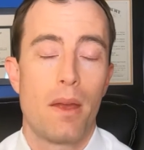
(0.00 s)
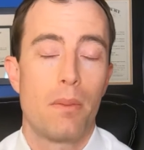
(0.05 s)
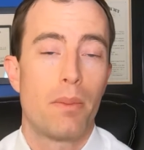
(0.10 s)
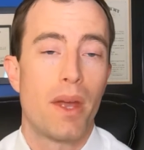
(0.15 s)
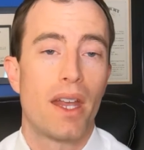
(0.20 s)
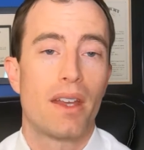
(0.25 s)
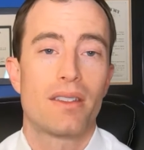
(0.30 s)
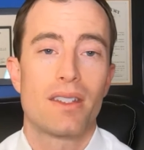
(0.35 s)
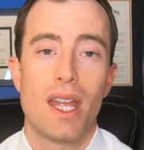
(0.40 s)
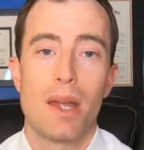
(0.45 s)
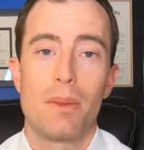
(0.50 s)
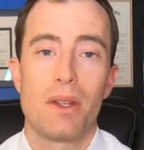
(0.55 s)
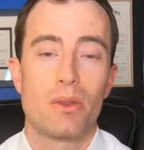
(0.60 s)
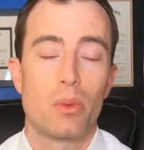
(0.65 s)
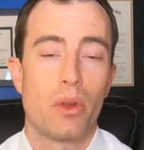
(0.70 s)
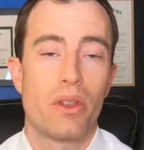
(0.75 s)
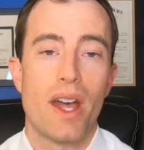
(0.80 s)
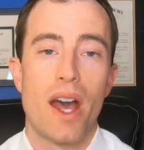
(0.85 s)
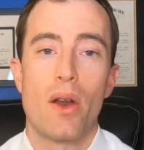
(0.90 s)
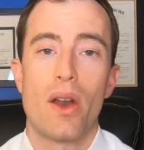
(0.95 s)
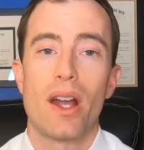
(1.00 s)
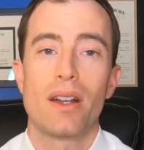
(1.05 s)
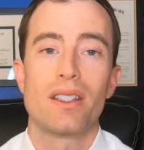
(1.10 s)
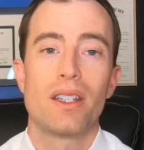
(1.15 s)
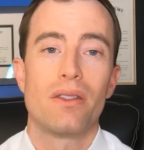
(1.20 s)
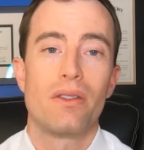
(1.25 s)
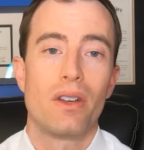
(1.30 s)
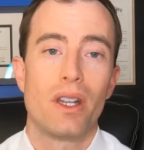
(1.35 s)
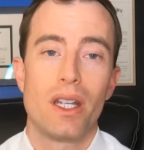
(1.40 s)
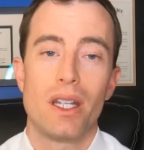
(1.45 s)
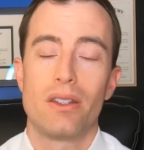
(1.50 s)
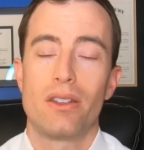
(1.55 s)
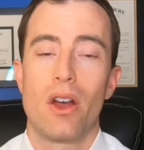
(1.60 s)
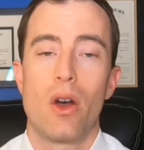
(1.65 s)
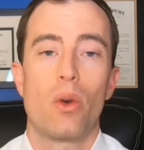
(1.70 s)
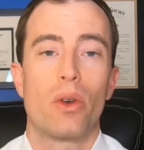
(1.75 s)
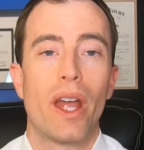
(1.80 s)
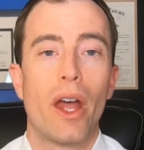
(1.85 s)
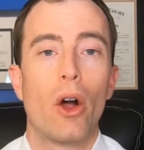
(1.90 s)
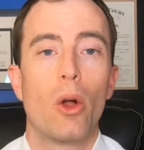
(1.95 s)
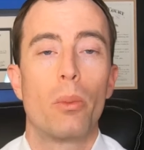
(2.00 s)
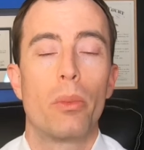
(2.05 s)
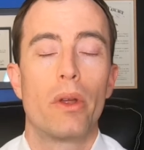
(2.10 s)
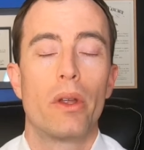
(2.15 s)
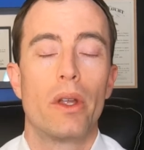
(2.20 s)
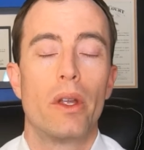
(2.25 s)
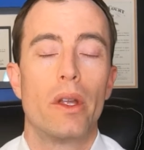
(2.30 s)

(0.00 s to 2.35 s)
Bank statements without activity don't help.